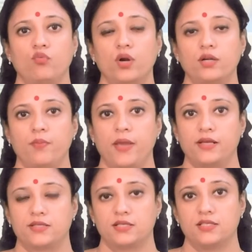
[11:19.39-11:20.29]
what
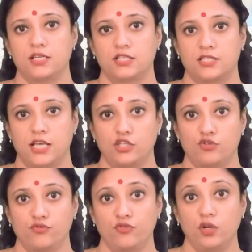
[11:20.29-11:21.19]
makes a
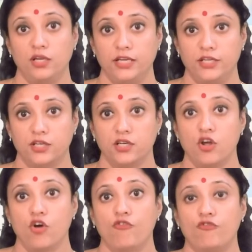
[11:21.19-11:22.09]
successful leader